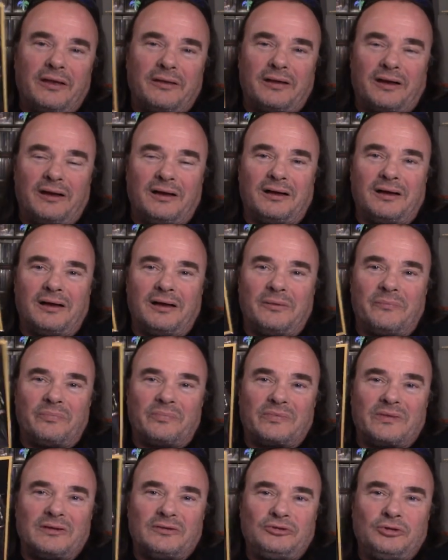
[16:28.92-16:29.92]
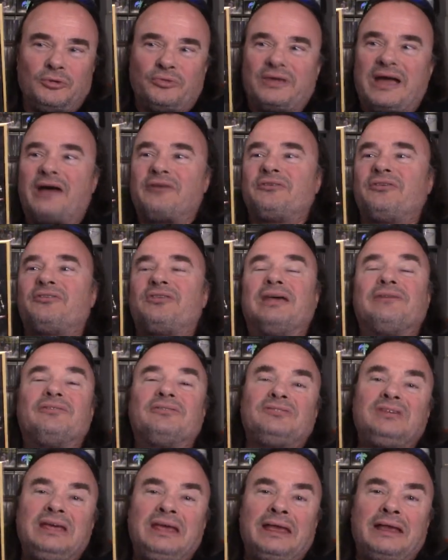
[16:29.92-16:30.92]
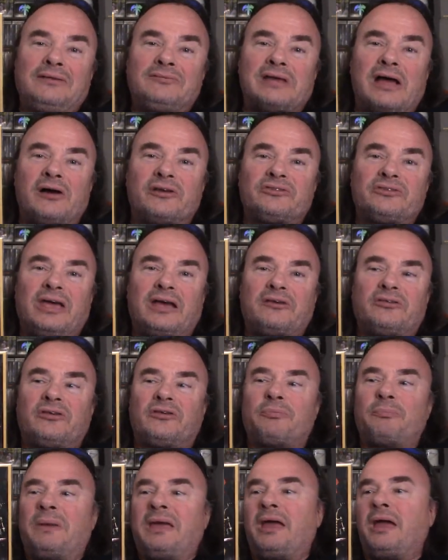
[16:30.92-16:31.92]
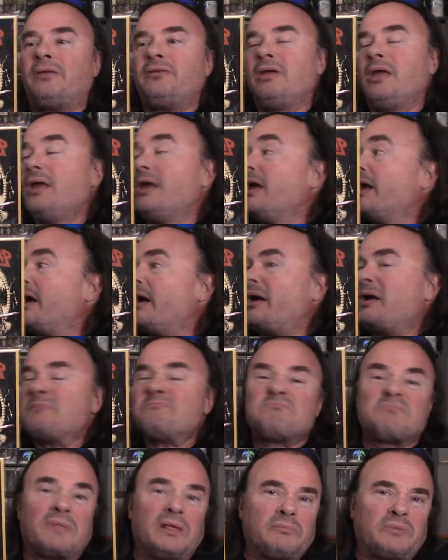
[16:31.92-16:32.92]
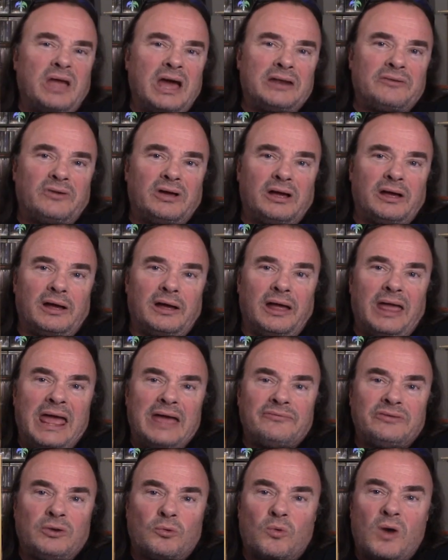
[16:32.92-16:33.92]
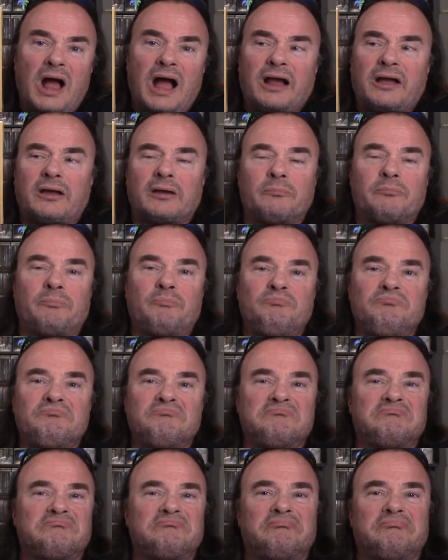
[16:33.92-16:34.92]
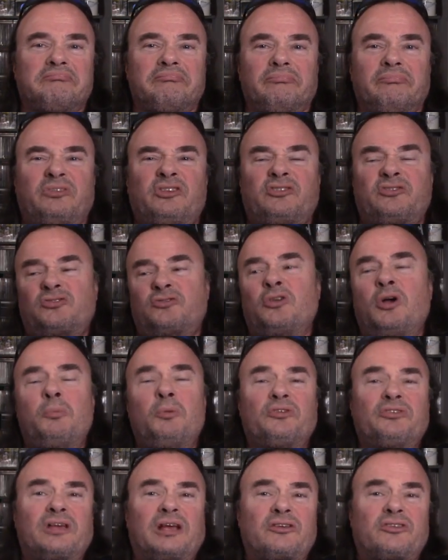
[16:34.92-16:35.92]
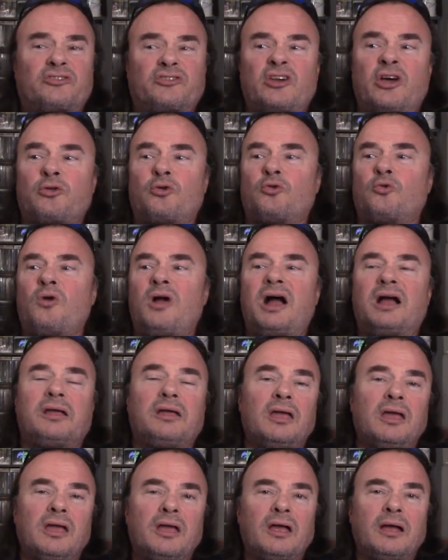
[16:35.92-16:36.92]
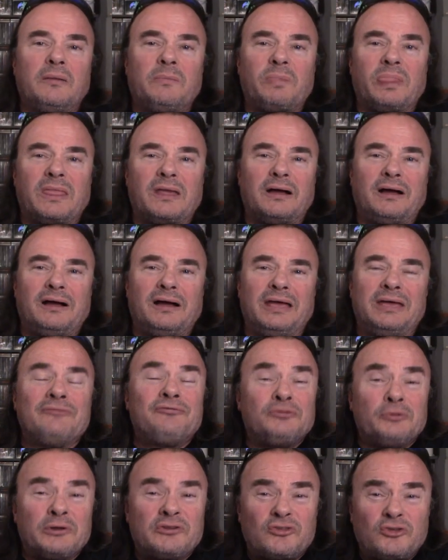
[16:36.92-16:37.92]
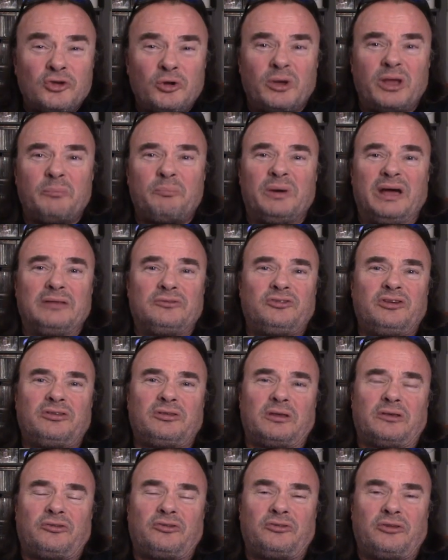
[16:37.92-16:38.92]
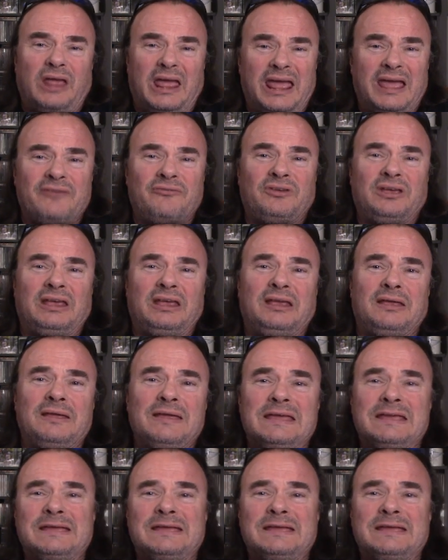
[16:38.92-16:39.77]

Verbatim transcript: Um, 2017 Dallas, Texas band, um, kind of a heavy rock, almost like a southern rock uh, influence to it, but just a heavy.